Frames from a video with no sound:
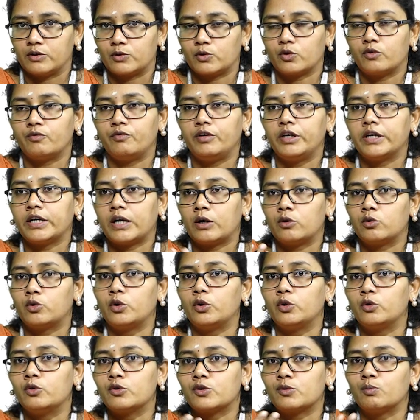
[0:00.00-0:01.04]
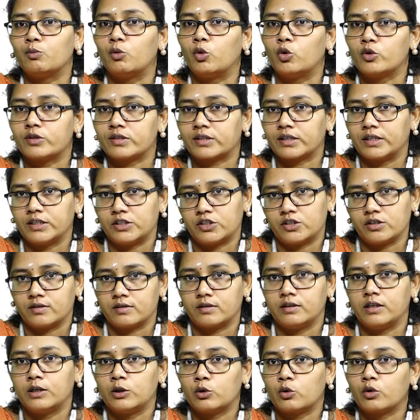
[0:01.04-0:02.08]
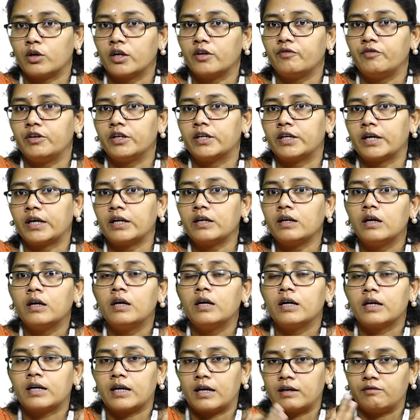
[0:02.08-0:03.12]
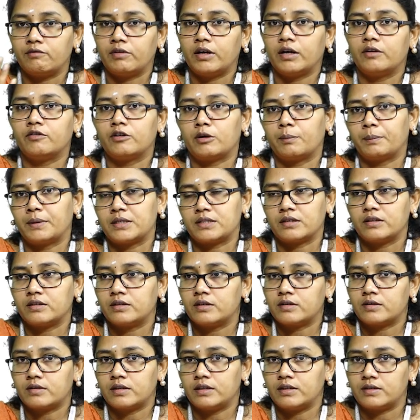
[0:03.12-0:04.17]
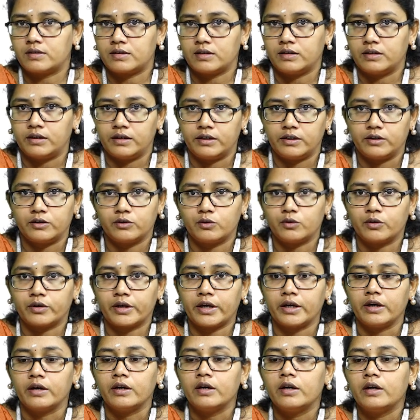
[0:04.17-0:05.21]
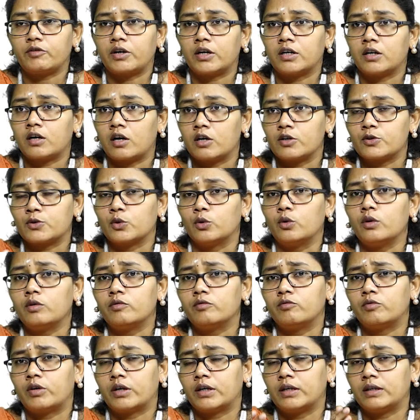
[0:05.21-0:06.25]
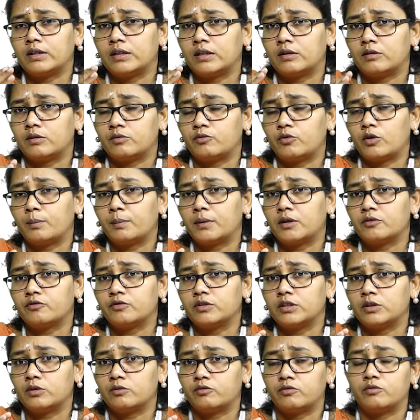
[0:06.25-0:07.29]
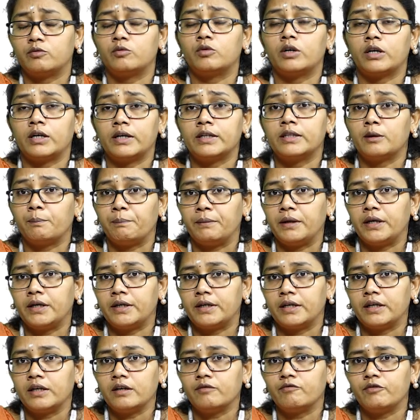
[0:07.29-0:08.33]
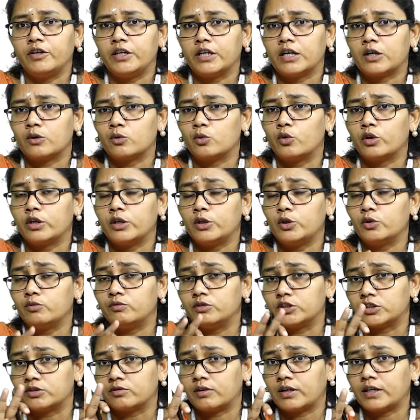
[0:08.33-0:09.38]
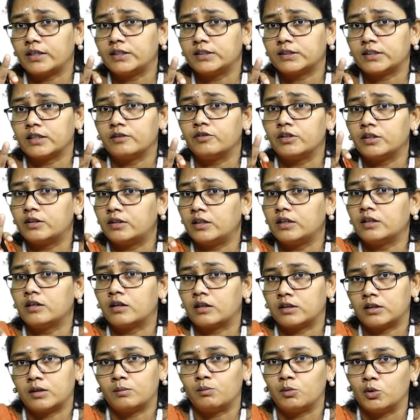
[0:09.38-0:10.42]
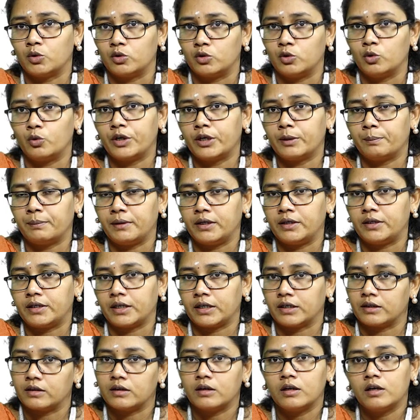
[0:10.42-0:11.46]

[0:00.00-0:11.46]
So we have to use more sketches, then only we can convey our messages easily. Okay, and also while in the form of while in the meeting, we are going to visualize everything on the board during meeting.